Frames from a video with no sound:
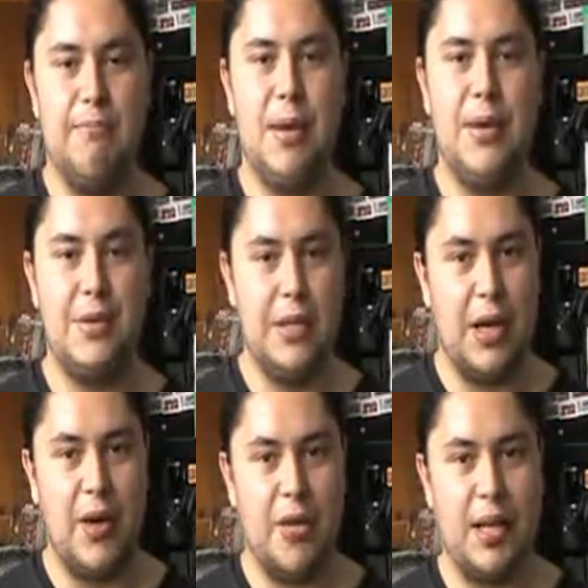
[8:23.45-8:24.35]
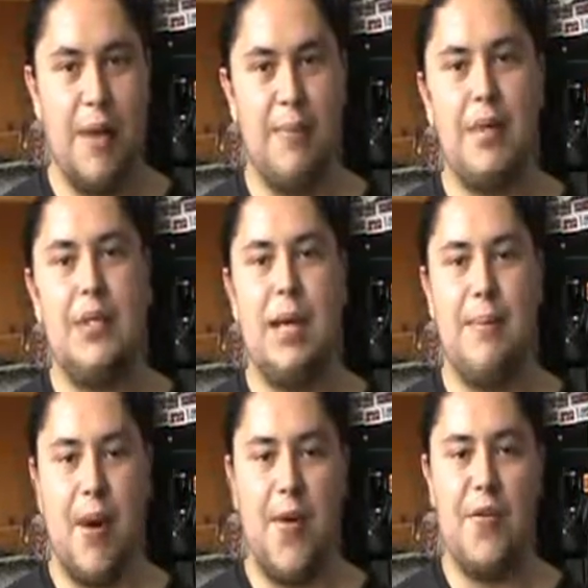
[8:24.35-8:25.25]
mostly on camera,
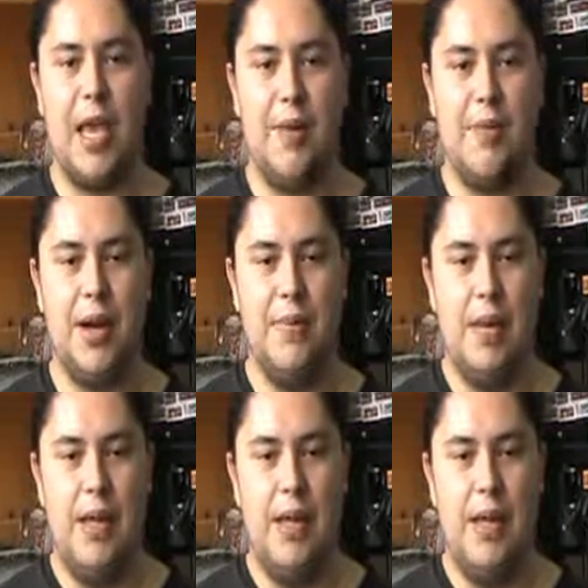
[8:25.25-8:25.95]
some off camera